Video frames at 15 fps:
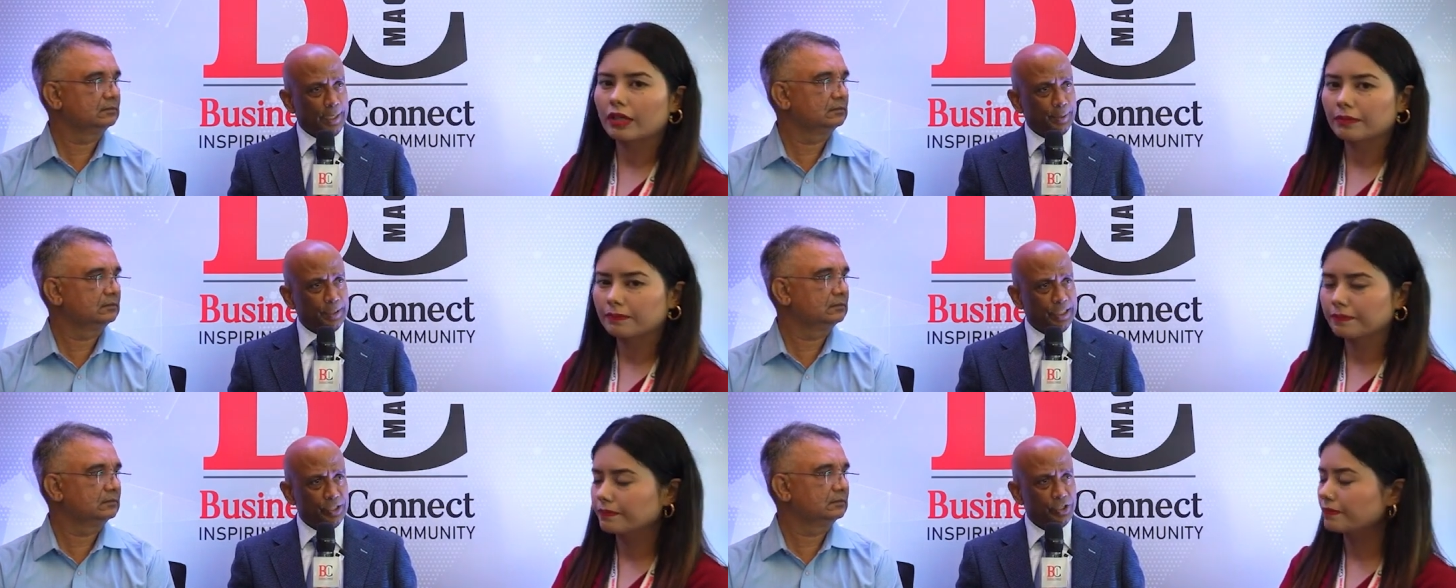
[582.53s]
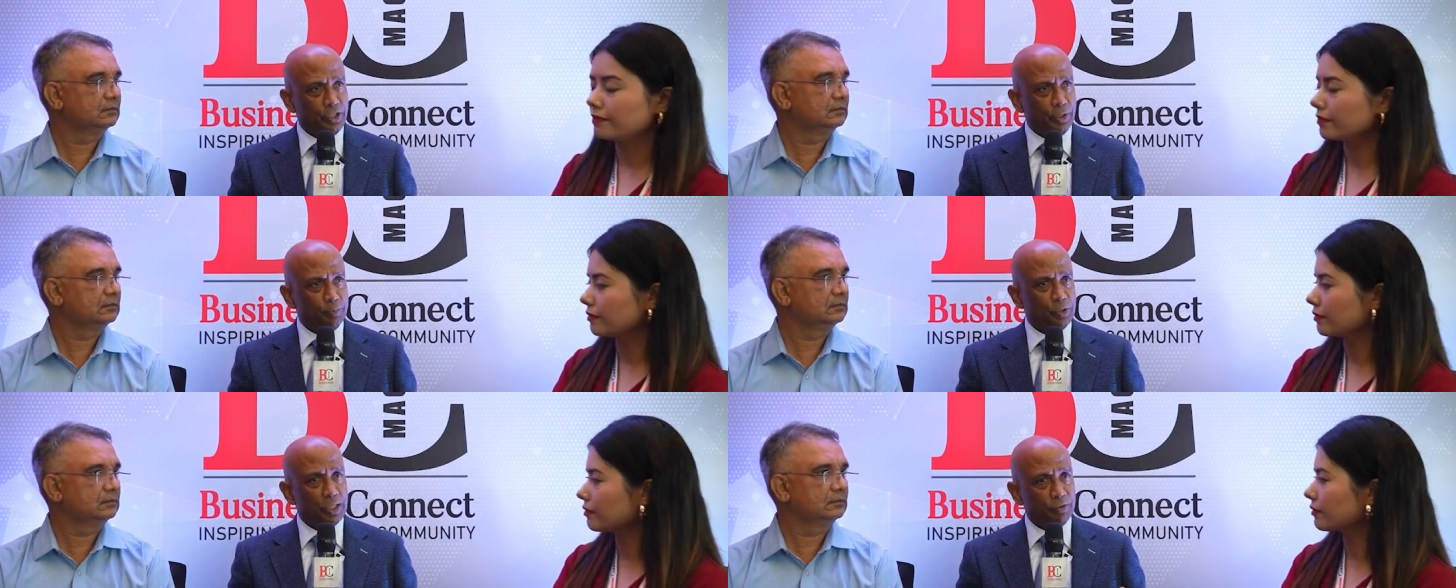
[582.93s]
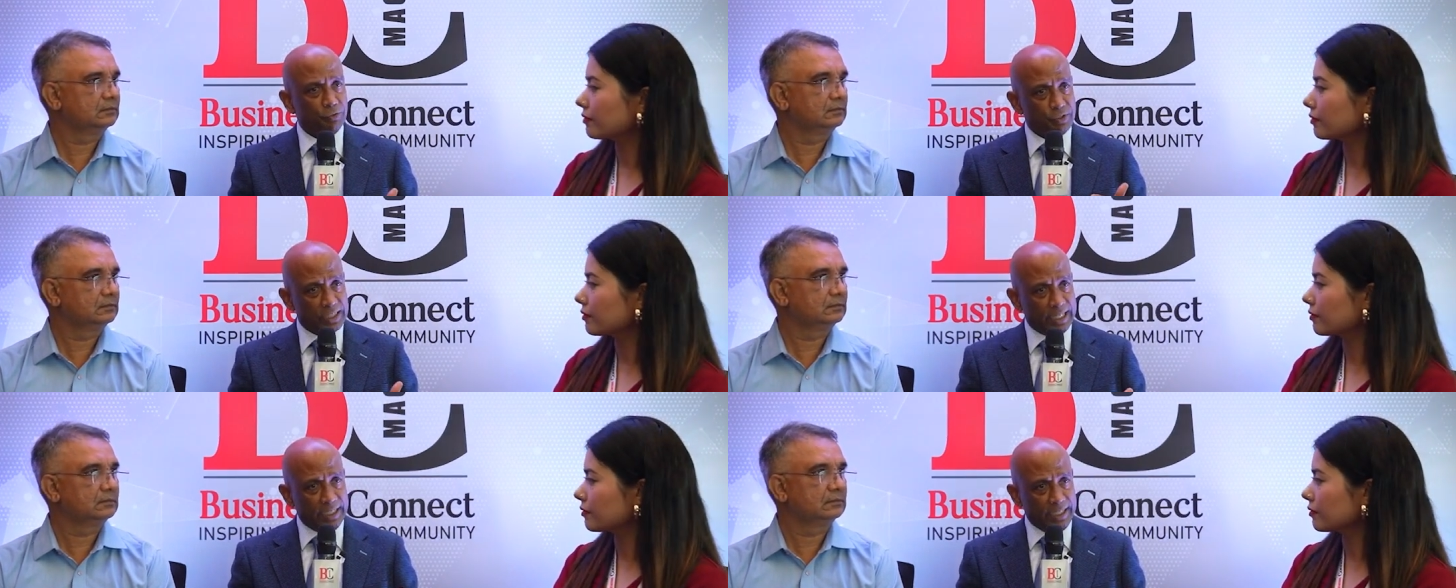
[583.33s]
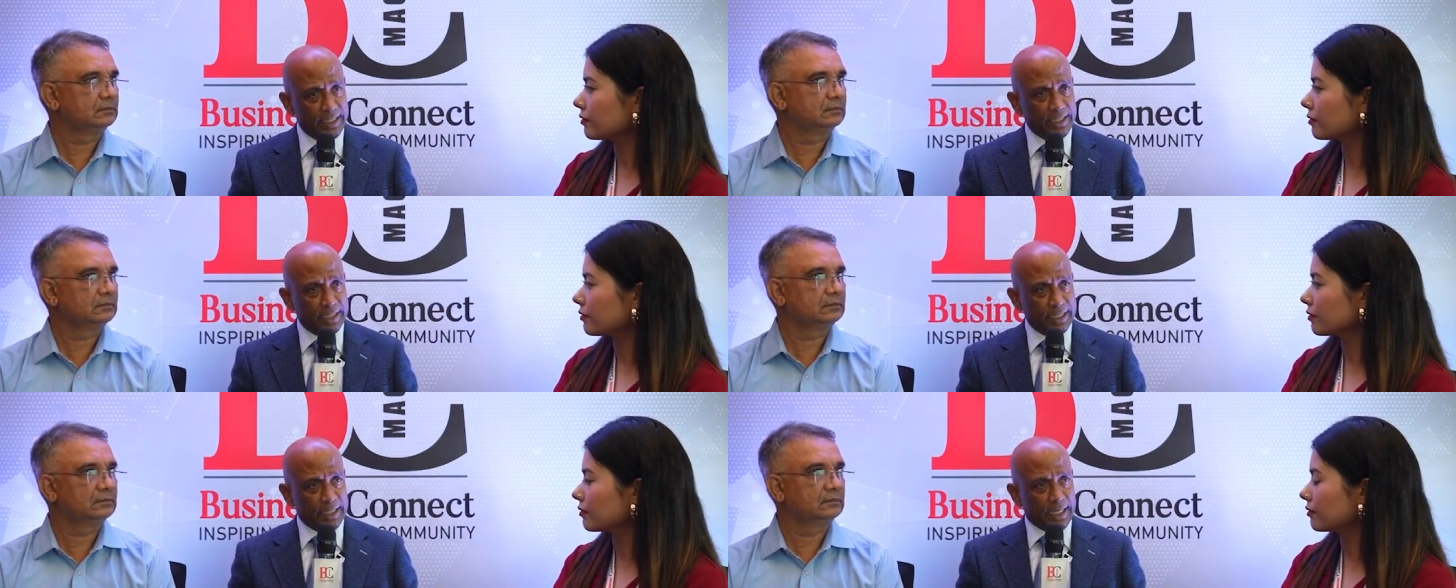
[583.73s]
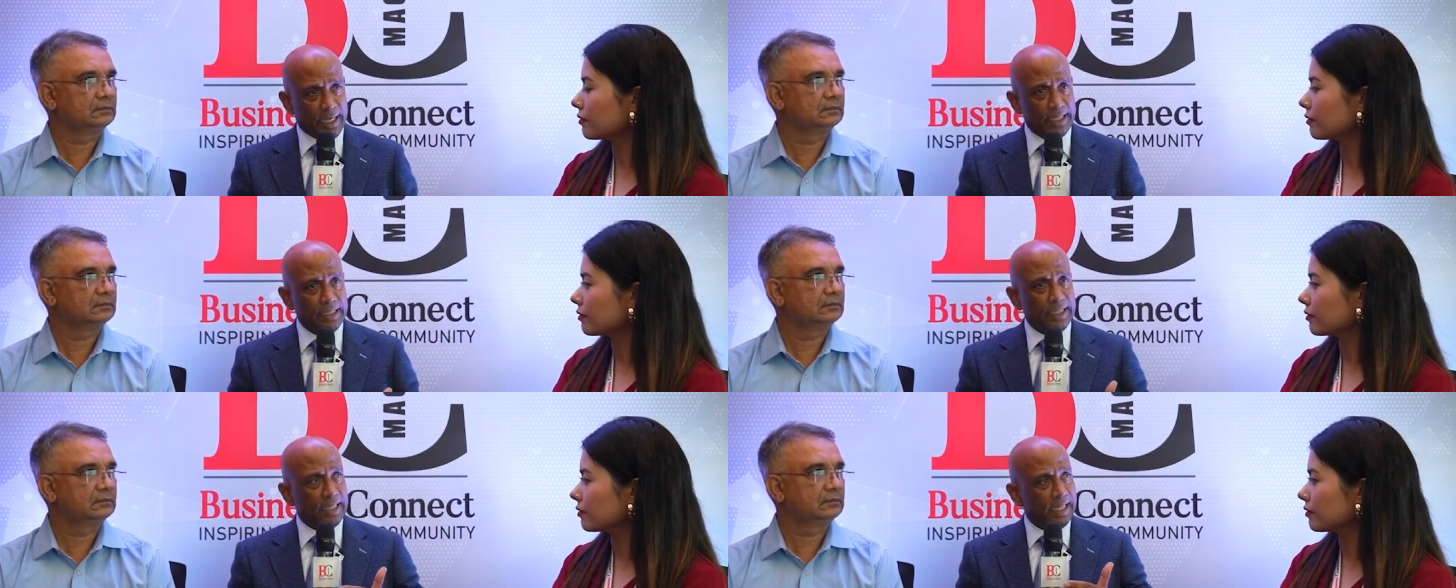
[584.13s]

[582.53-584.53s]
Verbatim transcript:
Speaker 1: in terms of skilling and